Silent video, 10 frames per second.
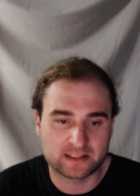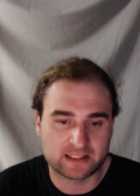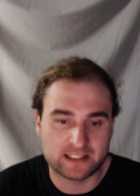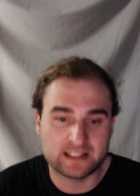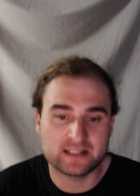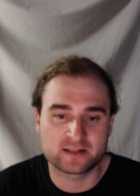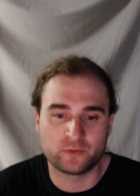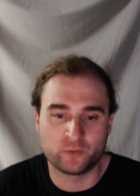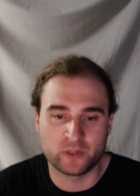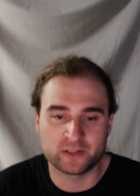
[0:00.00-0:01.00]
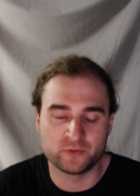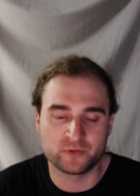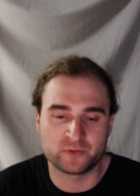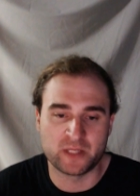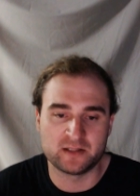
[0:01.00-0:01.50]
he's the one
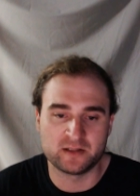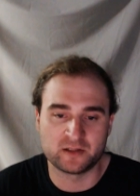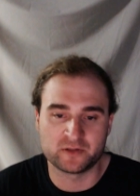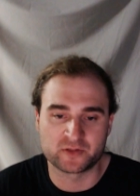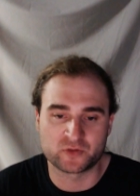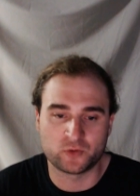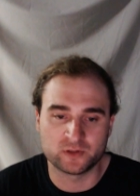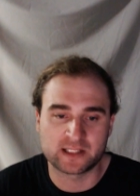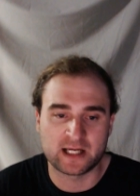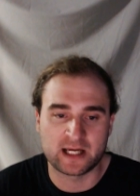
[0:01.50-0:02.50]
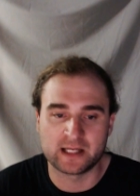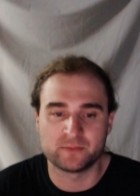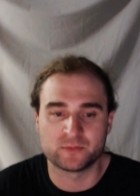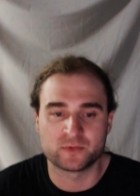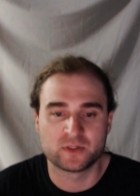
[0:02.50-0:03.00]
who's been there this whole
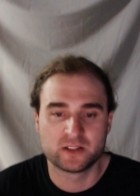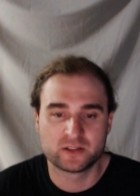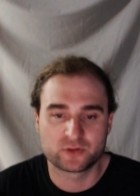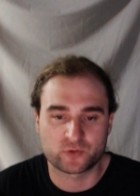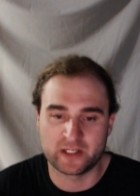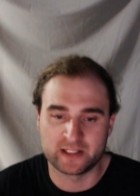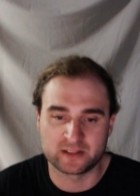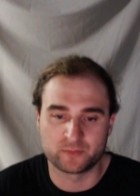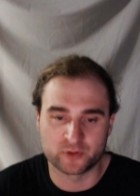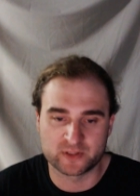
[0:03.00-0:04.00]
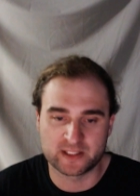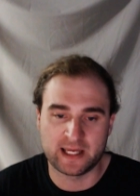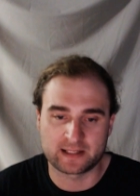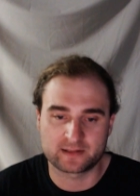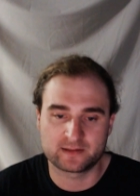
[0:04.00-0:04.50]
time trying to
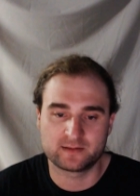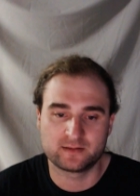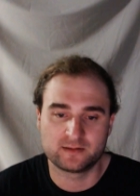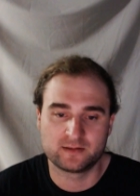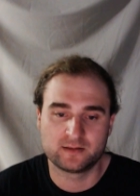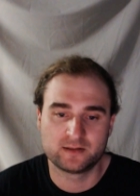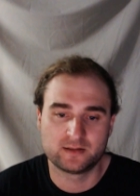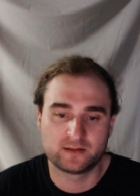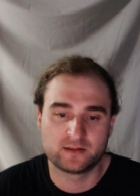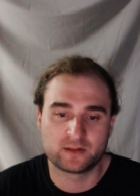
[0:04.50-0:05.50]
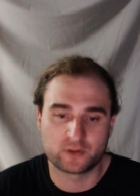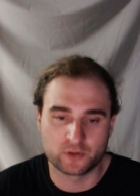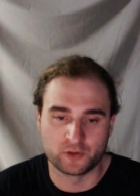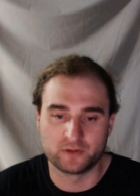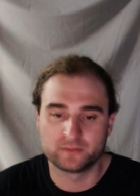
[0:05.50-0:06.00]
protect
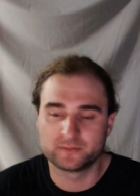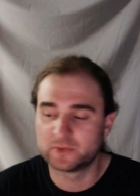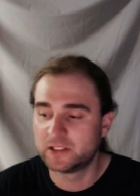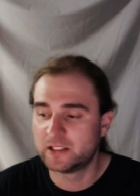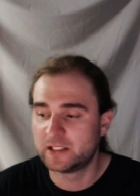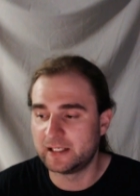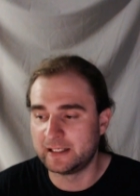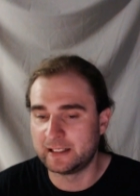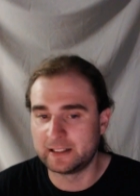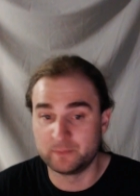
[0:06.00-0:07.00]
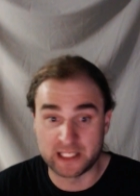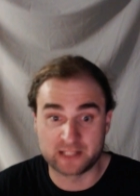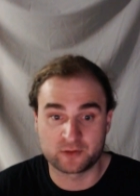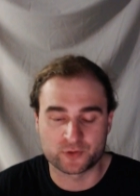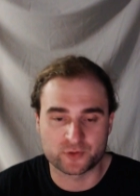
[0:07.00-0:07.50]
her and
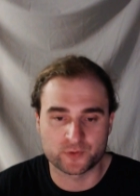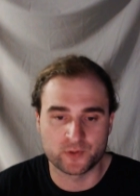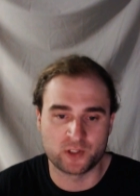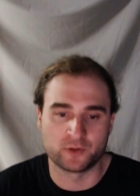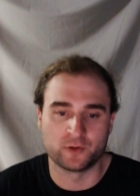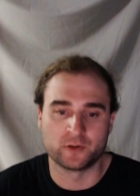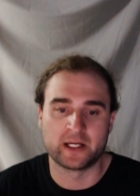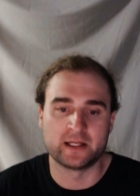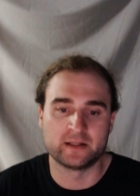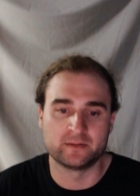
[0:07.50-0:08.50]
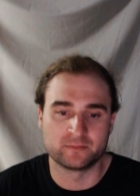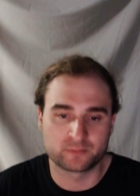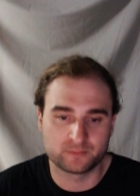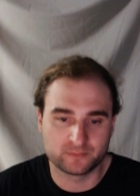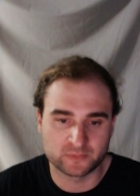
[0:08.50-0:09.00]
make her stronger and
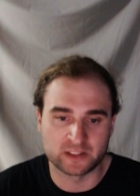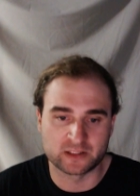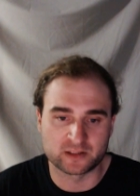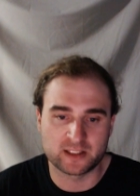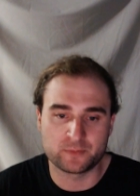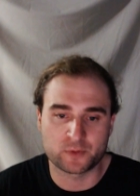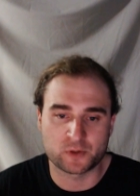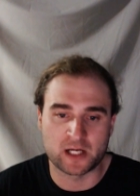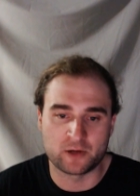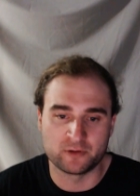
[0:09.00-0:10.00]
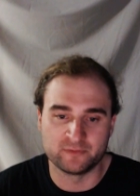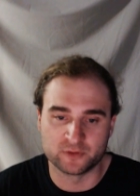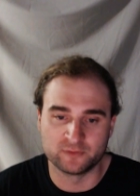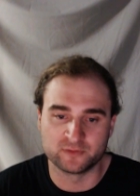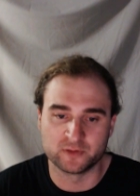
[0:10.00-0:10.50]
keep her out of
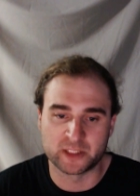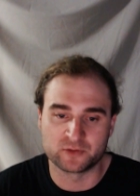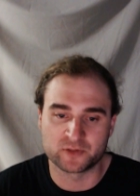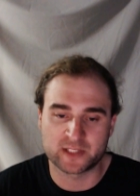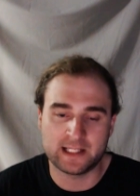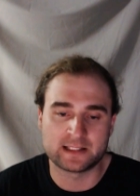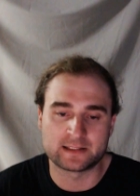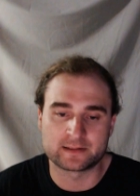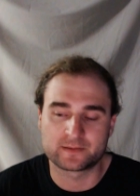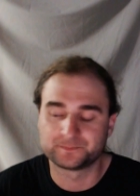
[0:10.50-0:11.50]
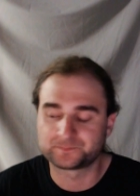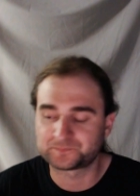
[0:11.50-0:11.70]
Doflamingo's hands.